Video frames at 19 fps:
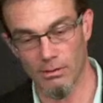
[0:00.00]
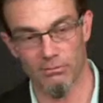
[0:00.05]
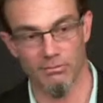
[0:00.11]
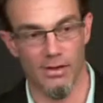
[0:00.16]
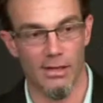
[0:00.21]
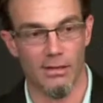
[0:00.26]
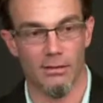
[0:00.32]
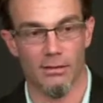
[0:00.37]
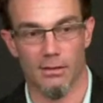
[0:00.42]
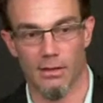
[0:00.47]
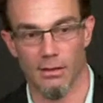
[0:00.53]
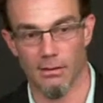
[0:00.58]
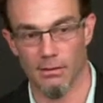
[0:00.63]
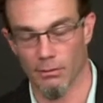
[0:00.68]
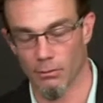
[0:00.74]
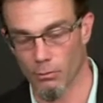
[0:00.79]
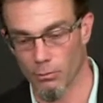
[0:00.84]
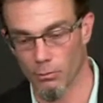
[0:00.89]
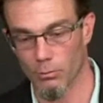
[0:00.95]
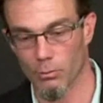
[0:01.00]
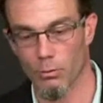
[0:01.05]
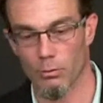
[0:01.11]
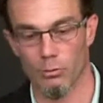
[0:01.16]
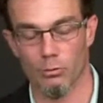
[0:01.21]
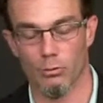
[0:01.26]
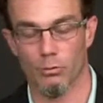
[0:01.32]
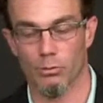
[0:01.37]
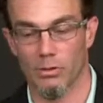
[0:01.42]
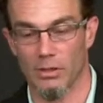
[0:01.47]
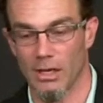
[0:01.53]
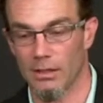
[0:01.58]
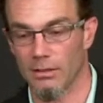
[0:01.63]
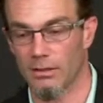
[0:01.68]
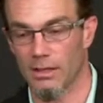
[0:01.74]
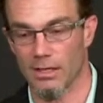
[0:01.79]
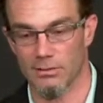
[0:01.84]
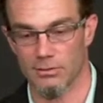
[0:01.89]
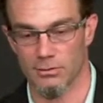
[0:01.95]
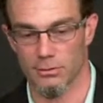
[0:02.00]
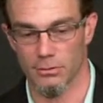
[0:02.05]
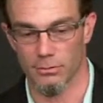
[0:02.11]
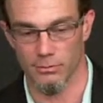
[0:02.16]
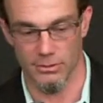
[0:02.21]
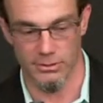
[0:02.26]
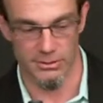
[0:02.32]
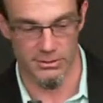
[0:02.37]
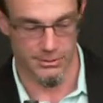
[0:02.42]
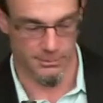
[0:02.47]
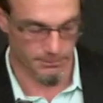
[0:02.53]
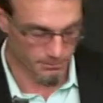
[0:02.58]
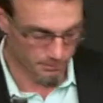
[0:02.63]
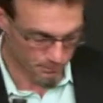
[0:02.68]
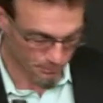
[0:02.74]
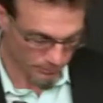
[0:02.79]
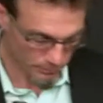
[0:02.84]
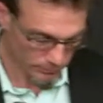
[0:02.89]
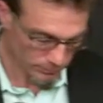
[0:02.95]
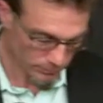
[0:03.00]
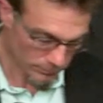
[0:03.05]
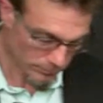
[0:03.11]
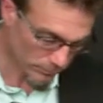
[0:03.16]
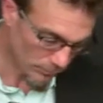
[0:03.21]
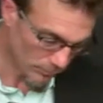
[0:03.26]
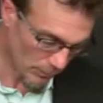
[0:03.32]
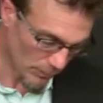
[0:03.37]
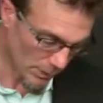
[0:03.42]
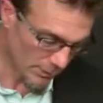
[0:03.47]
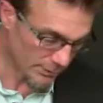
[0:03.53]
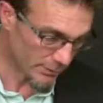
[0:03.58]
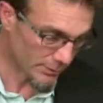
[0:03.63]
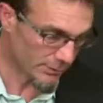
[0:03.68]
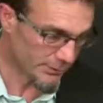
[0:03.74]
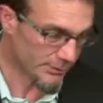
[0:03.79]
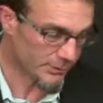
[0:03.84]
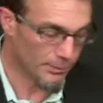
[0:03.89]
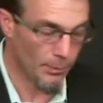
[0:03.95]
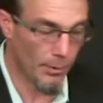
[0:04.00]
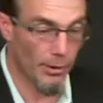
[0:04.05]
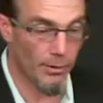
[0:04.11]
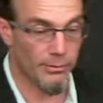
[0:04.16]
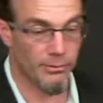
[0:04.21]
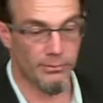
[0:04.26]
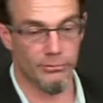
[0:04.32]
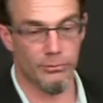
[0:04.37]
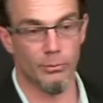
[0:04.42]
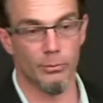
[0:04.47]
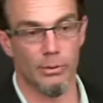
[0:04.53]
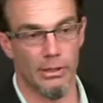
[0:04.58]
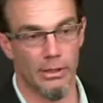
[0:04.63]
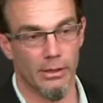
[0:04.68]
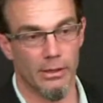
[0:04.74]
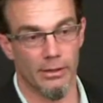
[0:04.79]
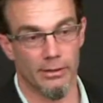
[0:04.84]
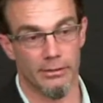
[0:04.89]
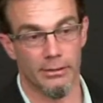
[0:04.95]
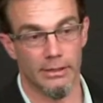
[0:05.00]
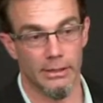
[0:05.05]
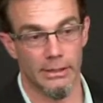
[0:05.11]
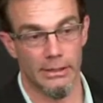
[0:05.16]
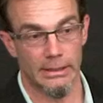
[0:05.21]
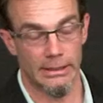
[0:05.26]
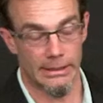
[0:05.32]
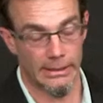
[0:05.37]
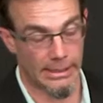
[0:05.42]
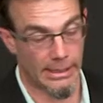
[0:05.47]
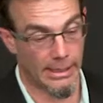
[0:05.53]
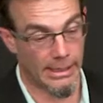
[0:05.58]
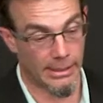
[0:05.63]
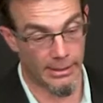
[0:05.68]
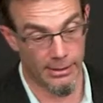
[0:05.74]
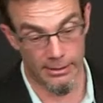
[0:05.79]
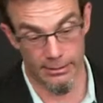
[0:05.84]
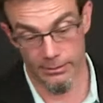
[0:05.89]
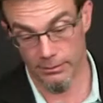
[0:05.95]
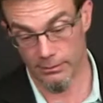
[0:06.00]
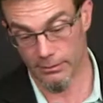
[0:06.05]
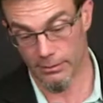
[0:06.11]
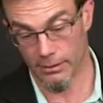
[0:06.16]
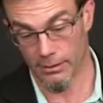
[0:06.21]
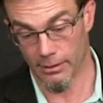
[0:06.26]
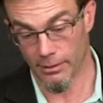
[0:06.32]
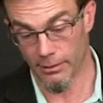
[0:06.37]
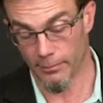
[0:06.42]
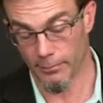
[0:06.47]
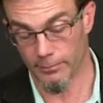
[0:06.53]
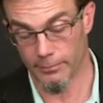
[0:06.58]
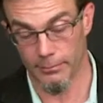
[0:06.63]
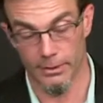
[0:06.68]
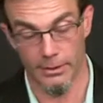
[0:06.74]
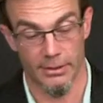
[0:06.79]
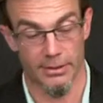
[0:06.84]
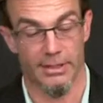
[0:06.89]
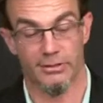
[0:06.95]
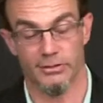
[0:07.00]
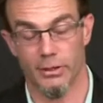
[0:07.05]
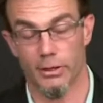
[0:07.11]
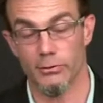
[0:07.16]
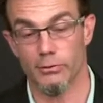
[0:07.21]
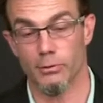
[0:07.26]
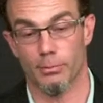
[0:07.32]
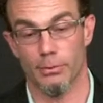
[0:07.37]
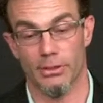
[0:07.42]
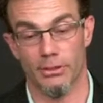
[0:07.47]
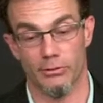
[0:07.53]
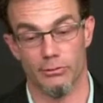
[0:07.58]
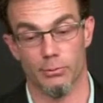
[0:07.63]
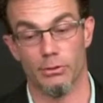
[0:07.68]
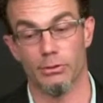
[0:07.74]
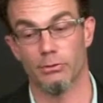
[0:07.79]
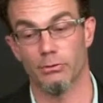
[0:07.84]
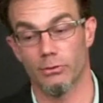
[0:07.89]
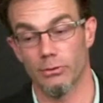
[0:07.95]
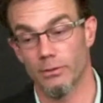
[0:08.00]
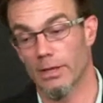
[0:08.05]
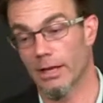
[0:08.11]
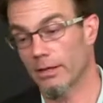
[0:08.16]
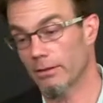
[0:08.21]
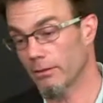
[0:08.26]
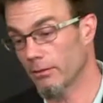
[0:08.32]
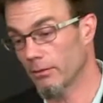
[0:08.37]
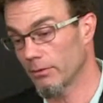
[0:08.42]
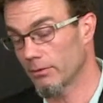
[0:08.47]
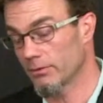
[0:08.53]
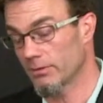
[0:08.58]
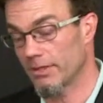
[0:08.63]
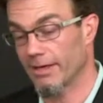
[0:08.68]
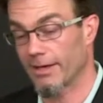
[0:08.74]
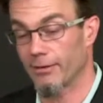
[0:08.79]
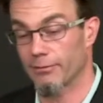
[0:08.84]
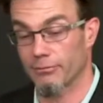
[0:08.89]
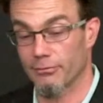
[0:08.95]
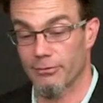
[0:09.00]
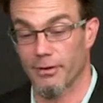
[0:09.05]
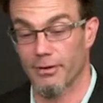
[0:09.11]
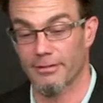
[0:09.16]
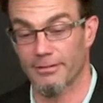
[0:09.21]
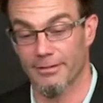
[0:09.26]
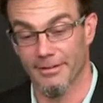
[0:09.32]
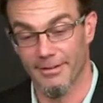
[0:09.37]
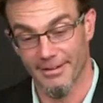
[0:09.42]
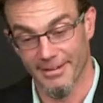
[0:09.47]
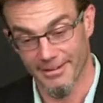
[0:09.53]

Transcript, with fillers: invent that or, or create that service? So it's just part of who we are. And um, it's also because when you do that, you can stay out front,